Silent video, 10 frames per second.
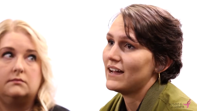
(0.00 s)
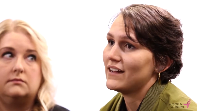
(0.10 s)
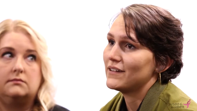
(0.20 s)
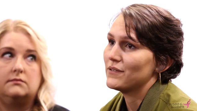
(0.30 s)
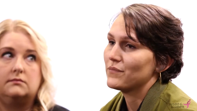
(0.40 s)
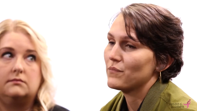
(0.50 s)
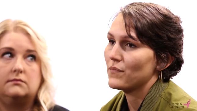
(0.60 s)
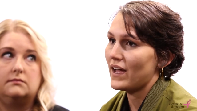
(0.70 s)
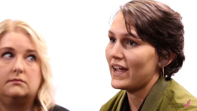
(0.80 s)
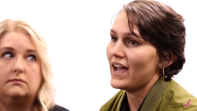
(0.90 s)
Speaker 1: uh,
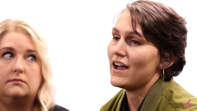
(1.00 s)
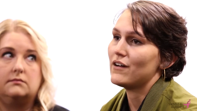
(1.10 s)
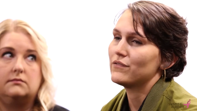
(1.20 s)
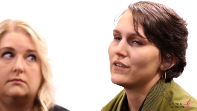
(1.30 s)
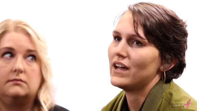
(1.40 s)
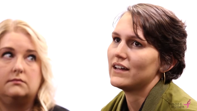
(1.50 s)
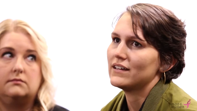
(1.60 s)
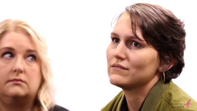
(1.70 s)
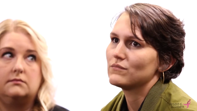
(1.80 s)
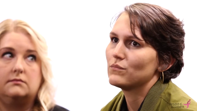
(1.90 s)
I have
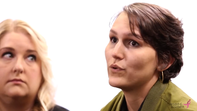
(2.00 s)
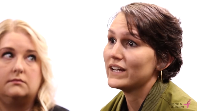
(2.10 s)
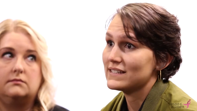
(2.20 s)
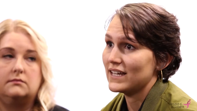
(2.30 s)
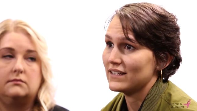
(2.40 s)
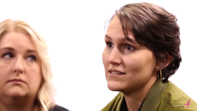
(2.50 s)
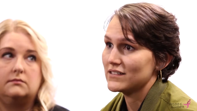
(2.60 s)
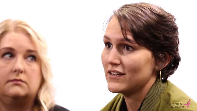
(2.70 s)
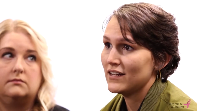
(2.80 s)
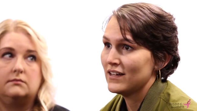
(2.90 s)
uh, breast
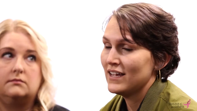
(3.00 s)
cancer.